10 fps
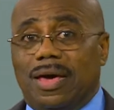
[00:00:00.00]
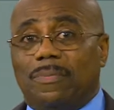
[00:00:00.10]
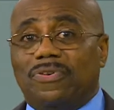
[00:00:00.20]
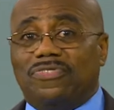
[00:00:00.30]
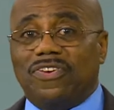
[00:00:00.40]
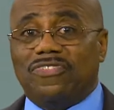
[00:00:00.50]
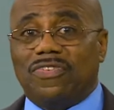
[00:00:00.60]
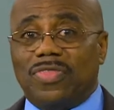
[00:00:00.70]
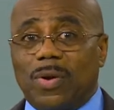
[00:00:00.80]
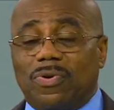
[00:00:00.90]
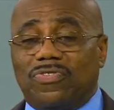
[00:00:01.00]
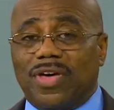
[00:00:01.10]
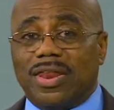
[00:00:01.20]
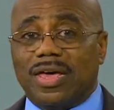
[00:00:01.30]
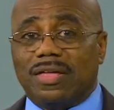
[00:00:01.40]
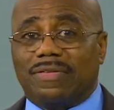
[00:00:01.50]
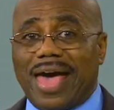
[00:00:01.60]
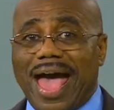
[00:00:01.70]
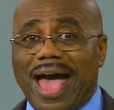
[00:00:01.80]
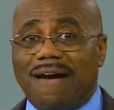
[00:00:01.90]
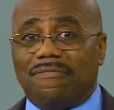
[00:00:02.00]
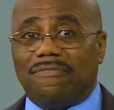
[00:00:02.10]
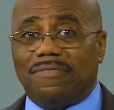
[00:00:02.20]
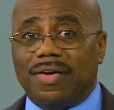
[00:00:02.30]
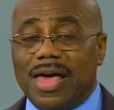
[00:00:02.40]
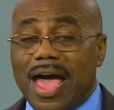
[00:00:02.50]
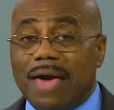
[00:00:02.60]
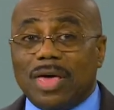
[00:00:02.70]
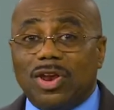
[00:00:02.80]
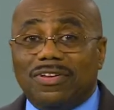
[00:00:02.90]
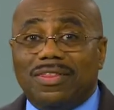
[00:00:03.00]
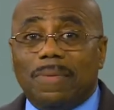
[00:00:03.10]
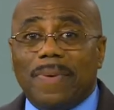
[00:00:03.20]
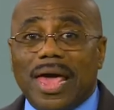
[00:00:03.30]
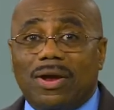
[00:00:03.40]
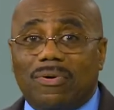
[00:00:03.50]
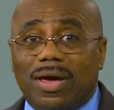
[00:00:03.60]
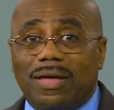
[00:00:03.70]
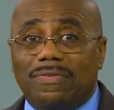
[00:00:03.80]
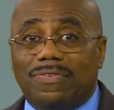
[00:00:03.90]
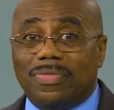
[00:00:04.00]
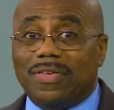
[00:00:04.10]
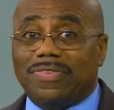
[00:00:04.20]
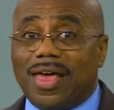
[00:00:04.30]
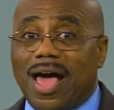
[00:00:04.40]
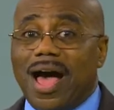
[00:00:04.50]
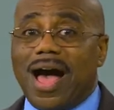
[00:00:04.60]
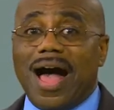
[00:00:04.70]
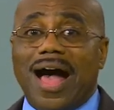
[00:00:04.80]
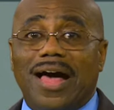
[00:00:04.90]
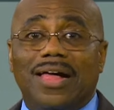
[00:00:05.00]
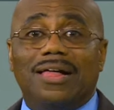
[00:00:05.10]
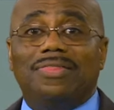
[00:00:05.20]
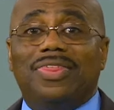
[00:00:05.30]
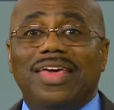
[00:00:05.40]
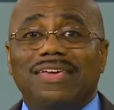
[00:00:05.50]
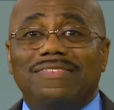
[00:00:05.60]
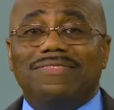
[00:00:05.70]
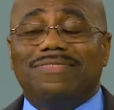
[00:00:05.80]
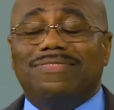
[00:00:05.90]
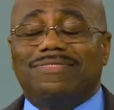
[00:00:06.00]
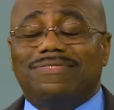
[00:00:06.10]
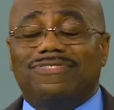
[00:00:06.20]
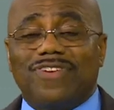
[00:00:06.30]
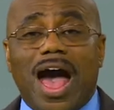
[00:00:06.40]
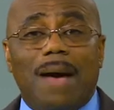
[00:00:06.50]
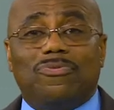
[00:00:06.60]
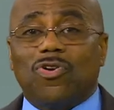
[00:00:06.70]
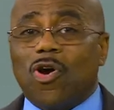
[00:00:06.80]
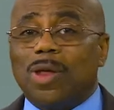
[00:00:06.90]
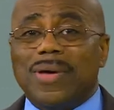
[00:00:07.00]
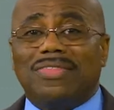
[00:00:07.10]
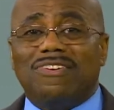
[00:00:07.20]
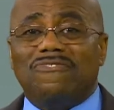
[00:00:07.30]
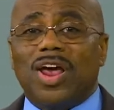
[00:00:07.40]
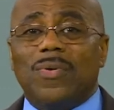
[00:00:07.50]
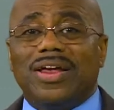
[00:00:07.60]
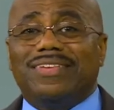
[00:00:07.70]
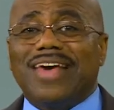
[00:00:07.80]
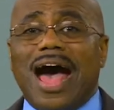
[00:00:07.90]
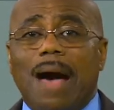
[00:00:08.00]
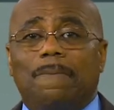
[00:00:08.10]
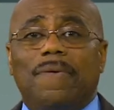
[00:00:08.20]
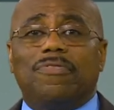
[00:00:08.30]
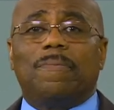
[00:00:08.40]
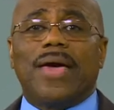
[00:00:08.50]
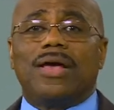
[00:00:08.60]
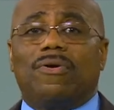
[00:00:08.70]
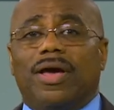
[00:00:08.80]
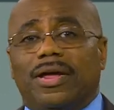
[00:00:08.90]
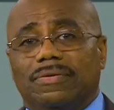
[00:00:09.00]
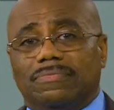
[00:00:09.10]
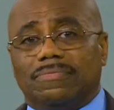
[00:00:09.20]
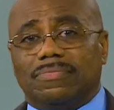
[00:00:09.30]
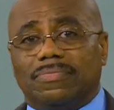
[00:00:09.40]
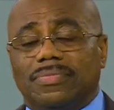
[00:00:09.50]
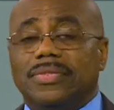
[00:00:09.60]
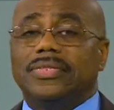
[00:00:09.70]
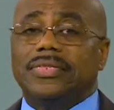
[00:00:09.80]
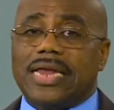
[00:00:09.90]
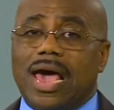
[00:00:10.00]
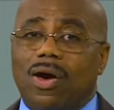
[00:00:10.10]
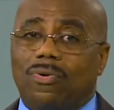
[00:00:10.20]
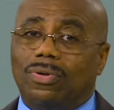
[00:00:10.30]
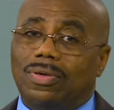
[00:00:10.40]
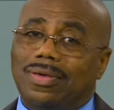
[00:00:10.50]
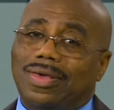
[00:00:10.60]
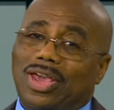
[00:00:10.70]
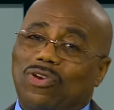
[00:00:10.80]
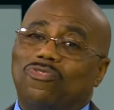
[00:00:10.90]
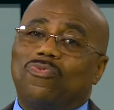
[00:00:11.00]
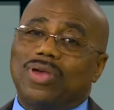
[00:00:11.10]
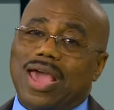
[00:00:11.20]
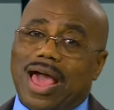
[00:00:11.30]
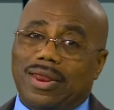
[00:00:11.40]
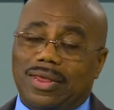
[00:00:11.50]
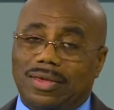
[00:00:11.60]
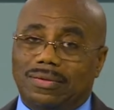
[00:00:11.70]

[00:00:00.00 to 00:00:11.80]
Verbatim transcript: position they were studying to have. And they looked at the pay grades and they said, ha ha, these jobs are going to be at the very top of the pay grade. Now, here's reality.